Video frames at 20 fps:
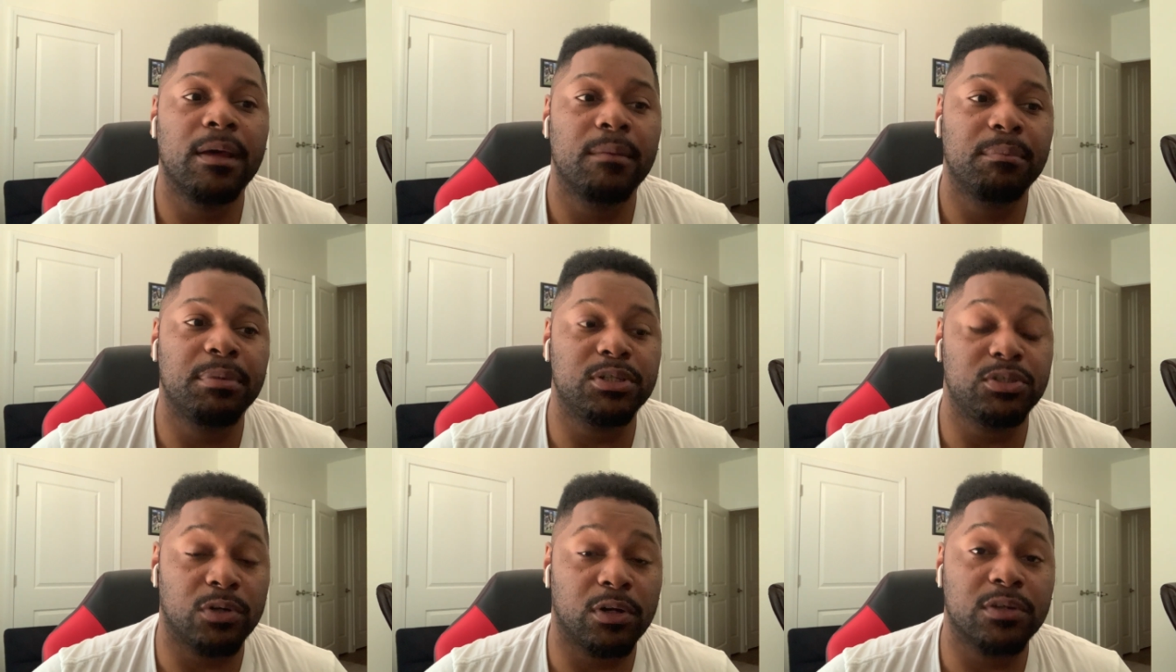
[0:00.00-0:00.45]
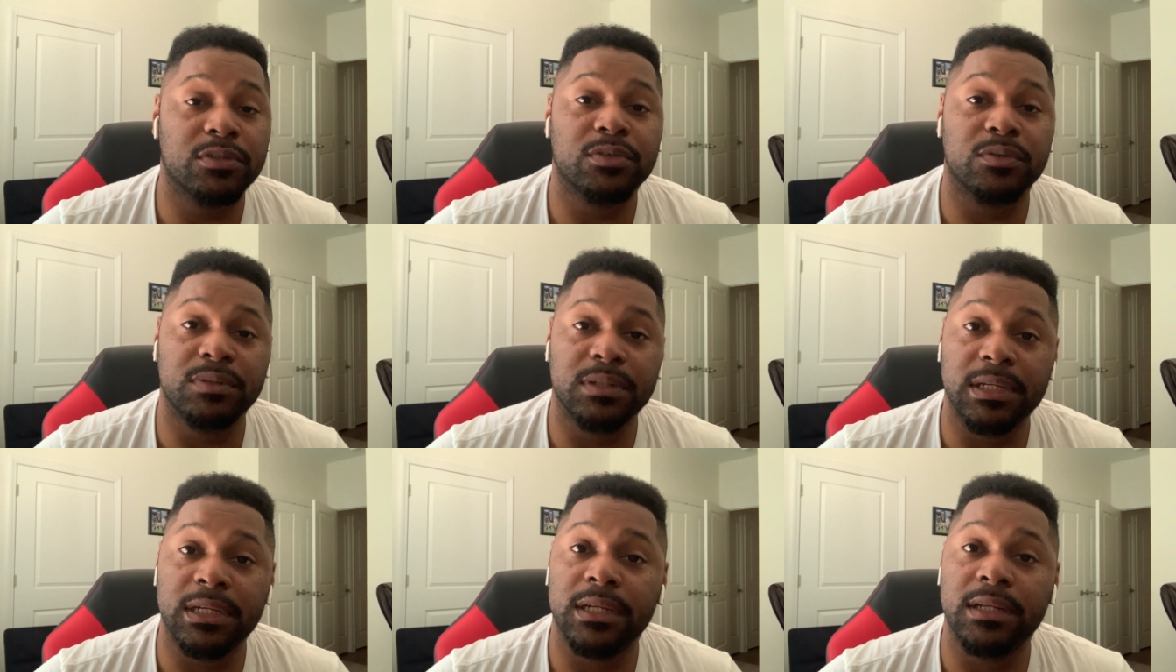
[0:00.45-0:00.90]
But you also
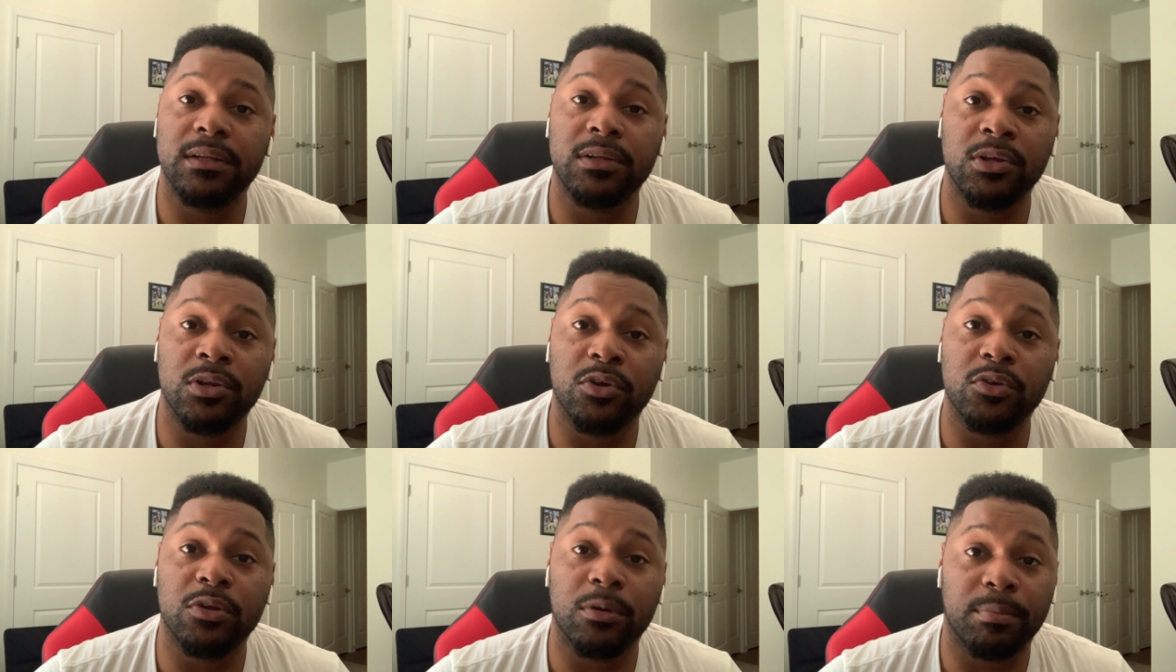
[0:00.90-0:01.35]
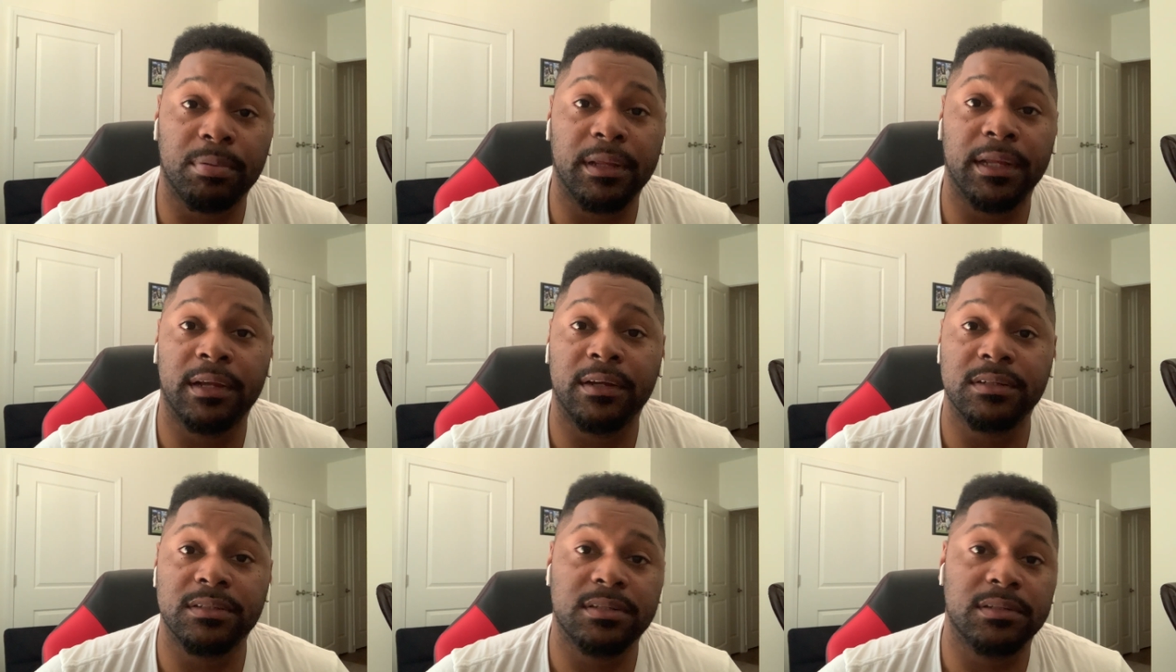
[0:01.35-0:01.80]
need, you know, your
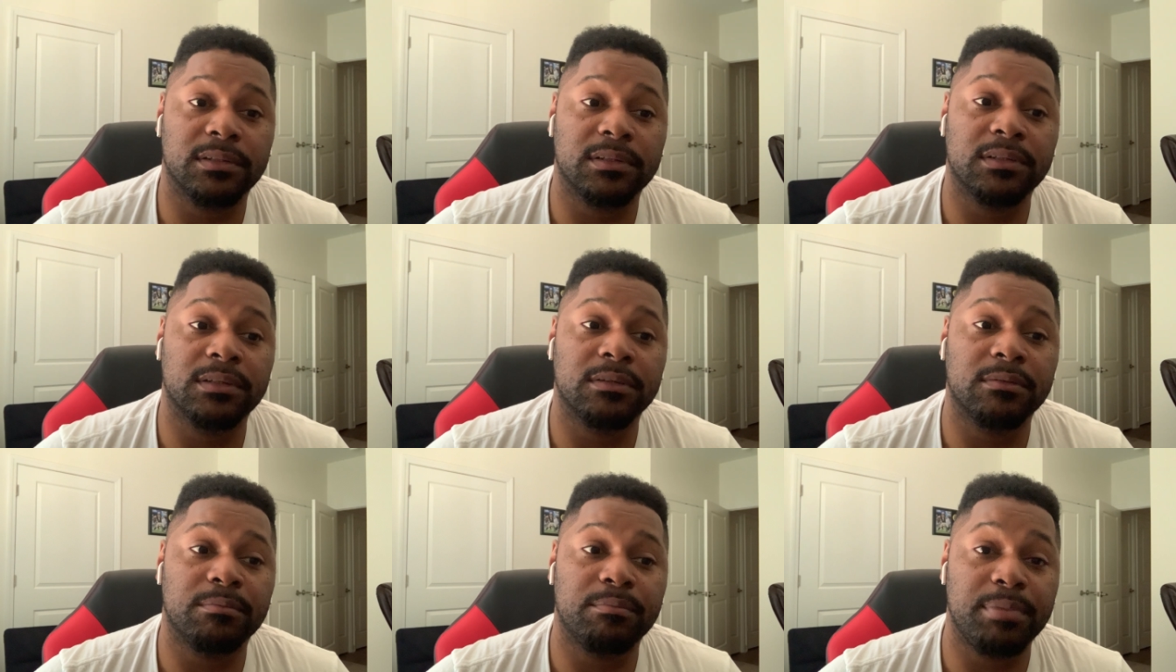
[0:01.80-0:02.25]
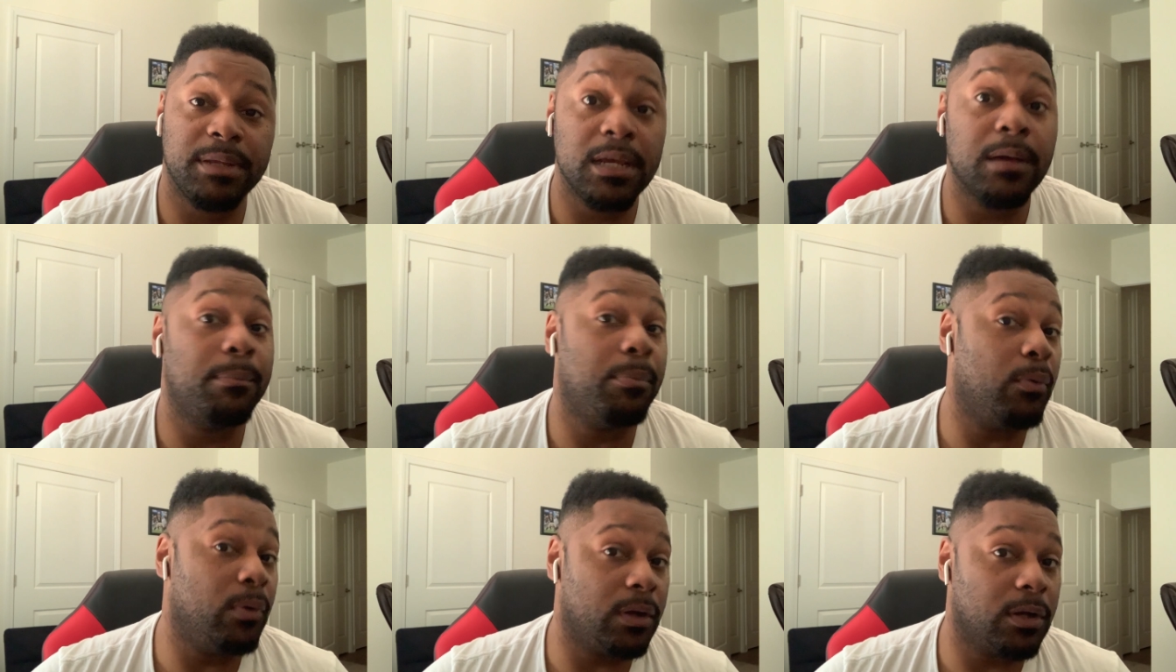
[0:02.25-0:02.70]
player to be a
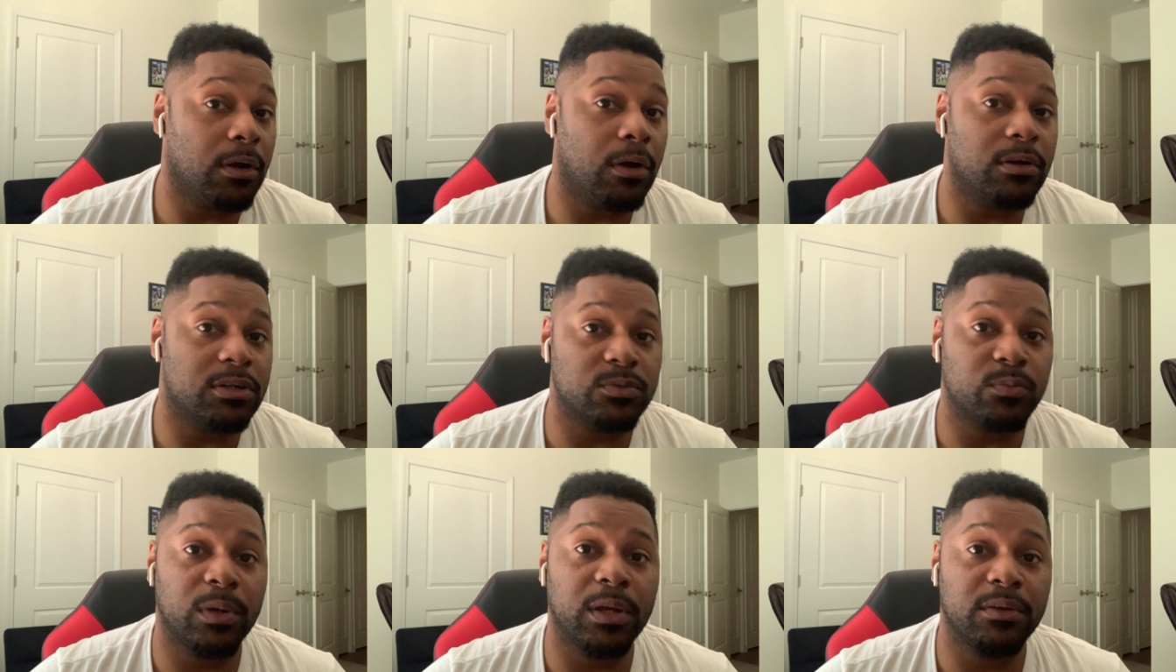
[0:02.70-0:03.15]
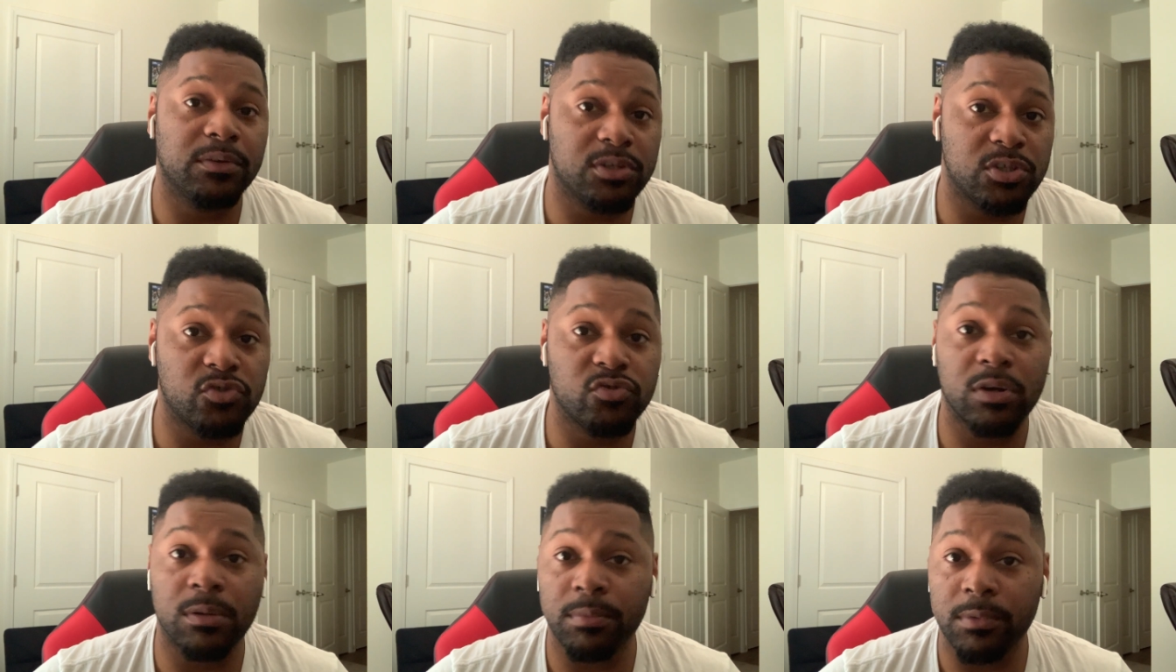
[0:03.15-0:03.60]
point guard as well,
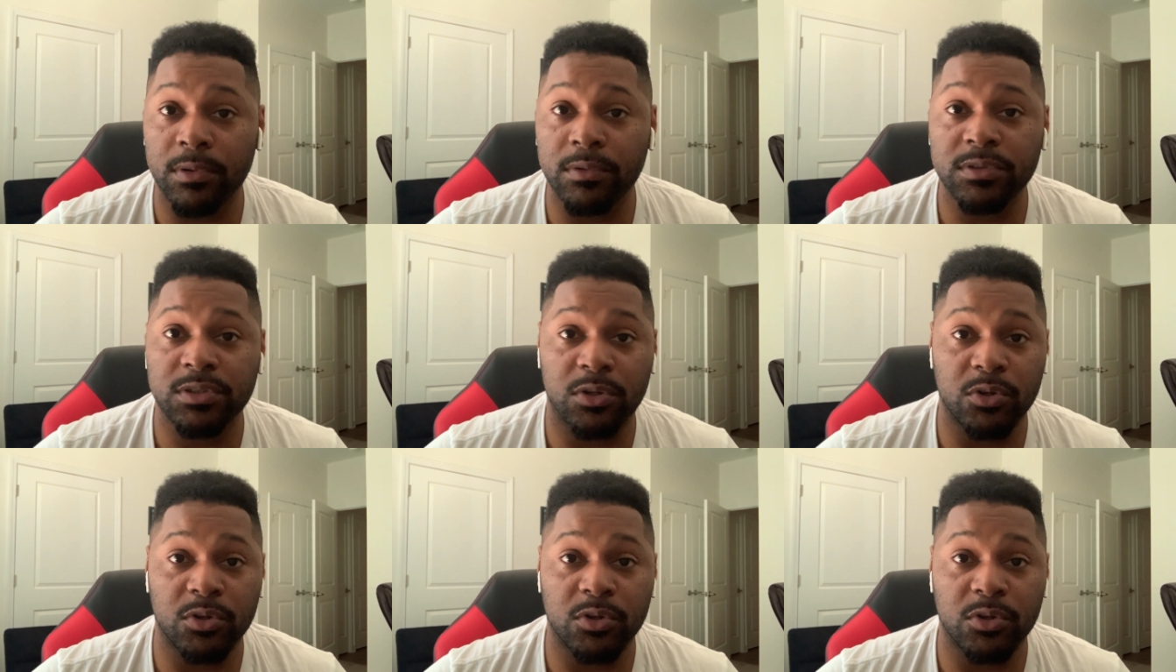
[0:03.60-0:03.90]
distribute.